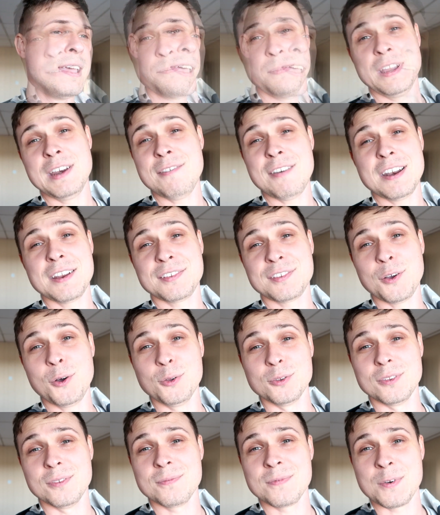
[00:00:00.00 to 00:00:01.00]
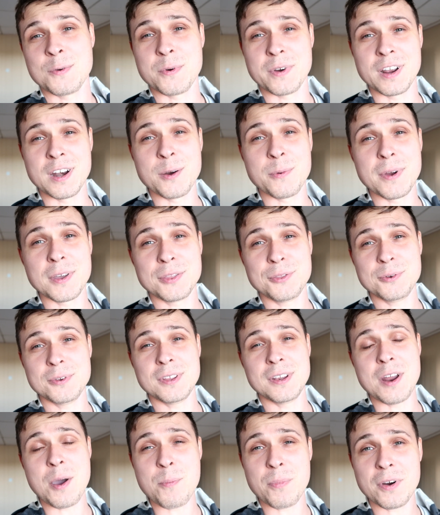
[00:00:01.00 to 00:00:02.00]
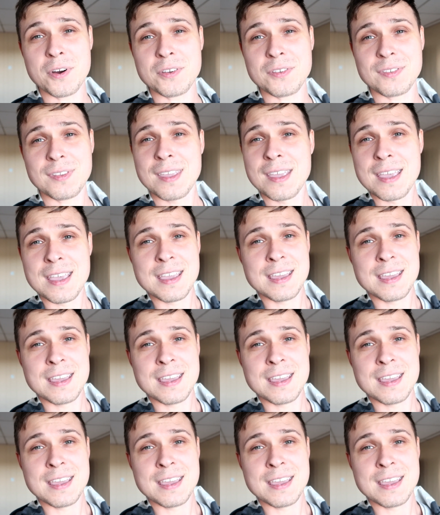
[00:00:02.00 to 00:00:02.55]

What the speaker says: Minivan is sold. We're gonna run through the numbers.